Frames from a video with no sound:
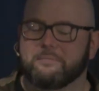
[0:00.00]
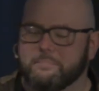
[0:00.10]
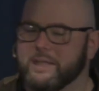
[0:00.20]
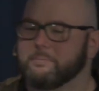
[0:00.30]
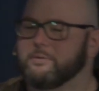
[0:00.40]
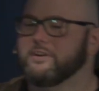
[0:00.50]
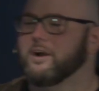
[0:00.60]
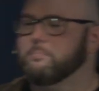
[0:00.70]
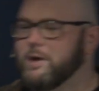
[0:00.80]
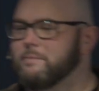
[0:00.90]
people go
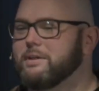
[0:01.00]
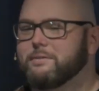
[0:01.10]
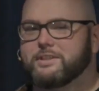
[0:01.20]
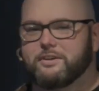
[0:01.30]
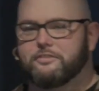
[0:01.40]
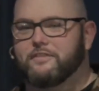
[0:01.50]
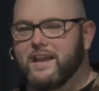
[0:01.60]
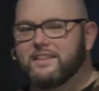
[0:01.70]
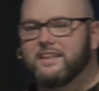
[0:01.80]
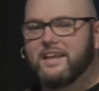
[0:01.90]
public with their
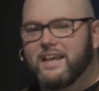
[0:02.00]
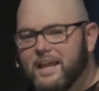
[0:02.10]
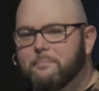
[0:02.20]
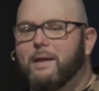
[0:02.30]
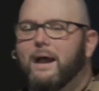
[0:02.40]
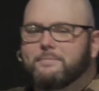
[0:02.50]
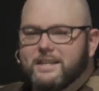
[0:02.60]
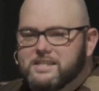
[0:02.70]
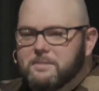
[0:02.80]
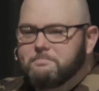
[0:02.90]
faith in
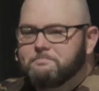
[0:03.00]
baptism.